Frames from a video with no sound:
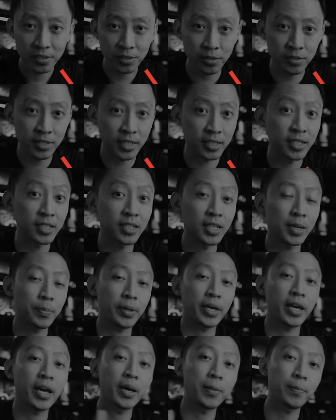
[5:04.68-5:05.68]
So setting
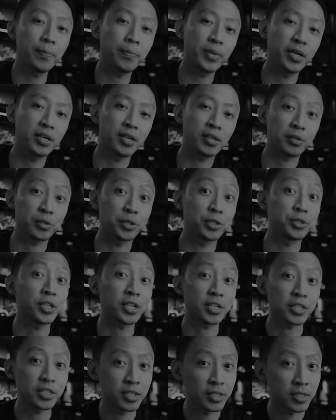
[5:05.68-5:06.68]
up camp,
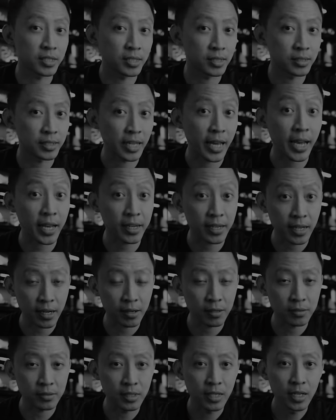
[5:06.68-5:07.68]
construction, tear
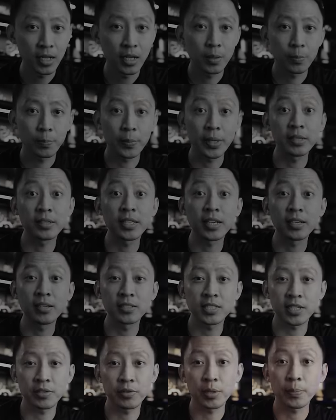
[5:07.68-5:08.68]
down,
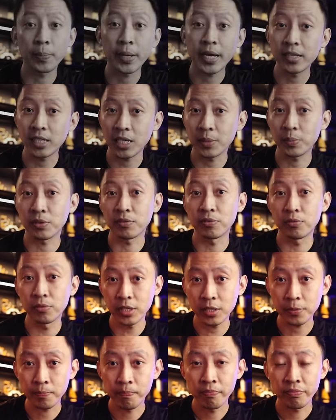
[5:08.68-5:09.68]
maintenance and repair type of
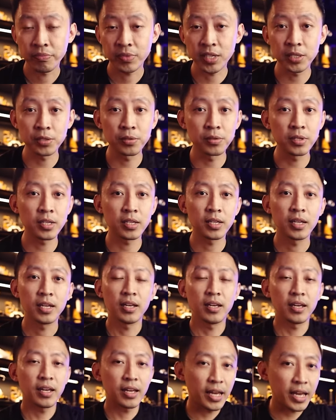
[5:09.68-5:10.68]
work. Then you need
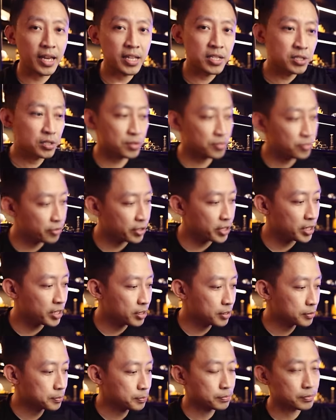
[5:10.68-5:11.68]

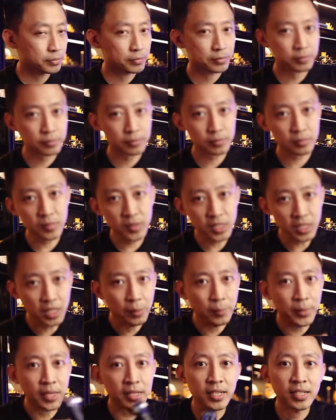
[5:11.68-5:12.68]
hands-free
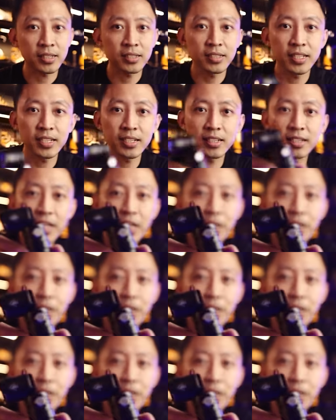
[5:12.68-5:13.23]
magnetic